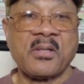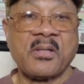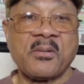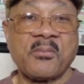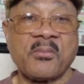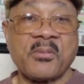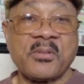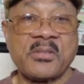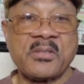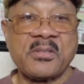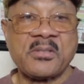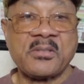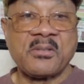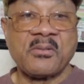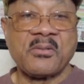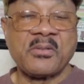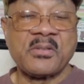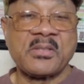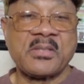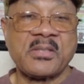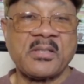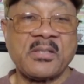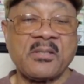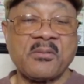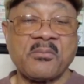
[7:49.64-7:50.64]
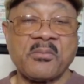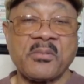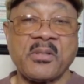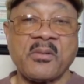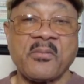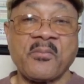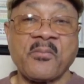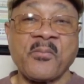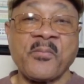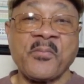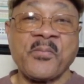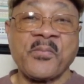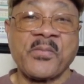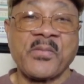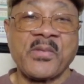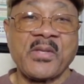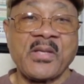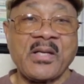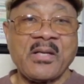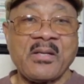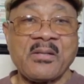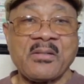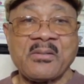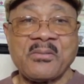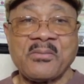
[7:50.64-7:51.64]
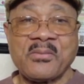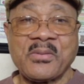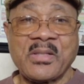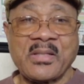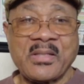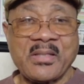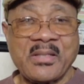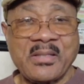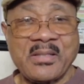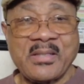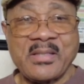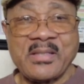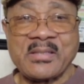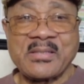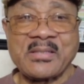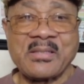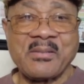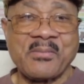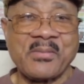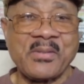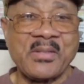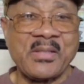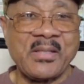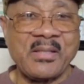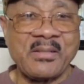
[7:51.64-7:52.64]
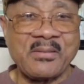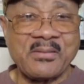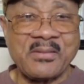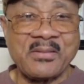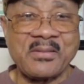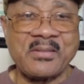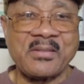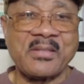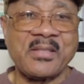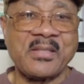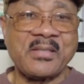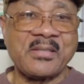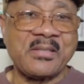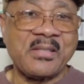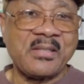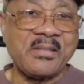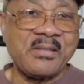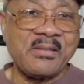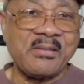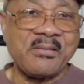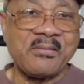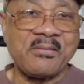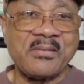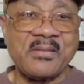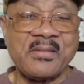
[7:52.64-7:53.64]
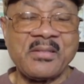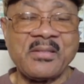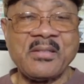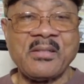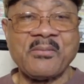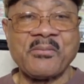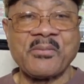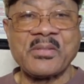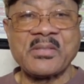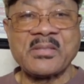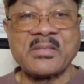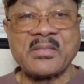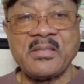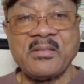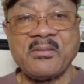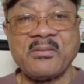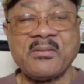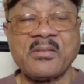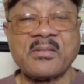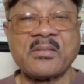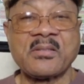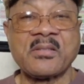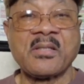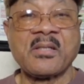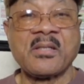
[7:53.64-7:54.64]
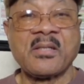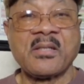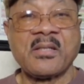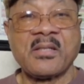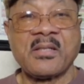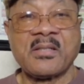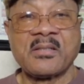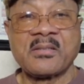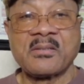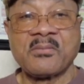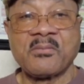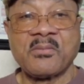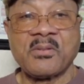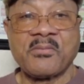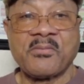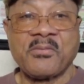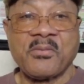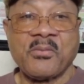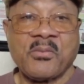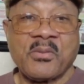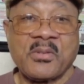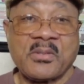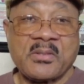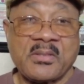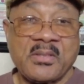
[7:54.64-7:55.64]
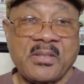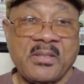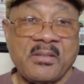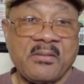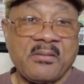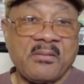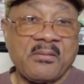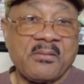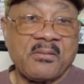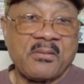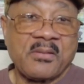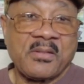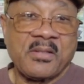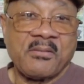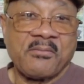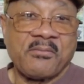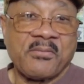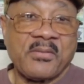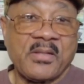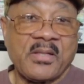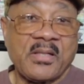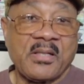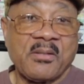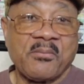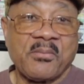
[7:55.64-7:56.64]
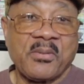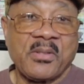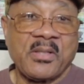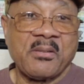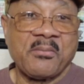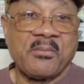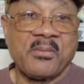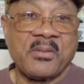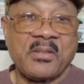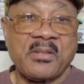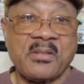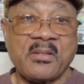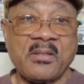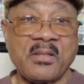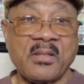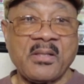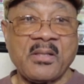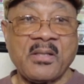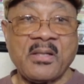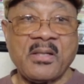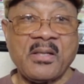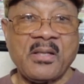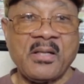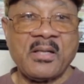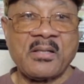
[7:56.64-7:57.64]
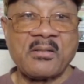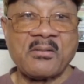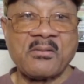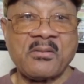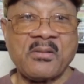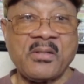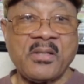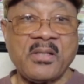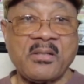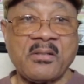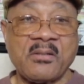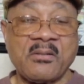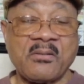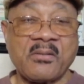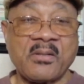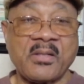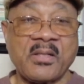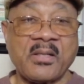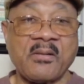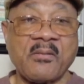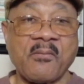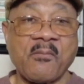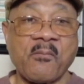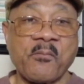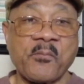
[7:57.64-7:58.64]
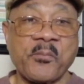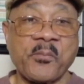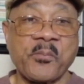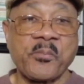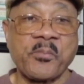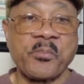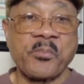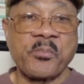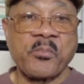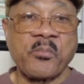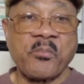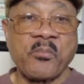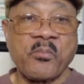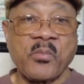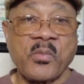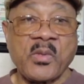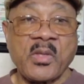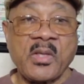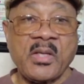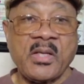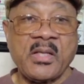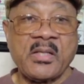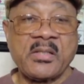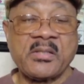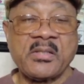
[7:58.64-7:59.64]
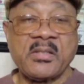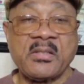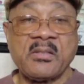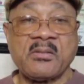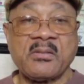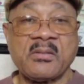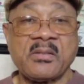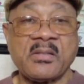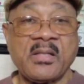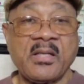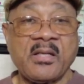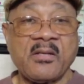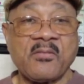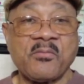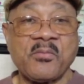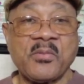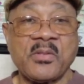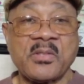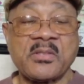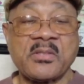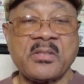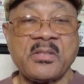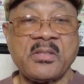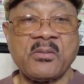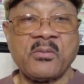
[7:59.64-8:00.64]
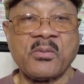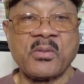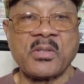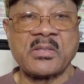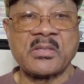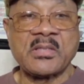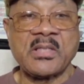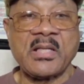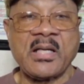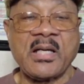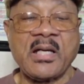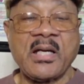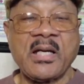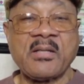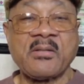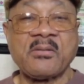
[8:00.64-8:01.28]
But she's always telling me, I don't want to get something else. I want to see you. And I said, well, if you want to see anything, okay, fine, babe, but I don't need all that. And she don't have much either because I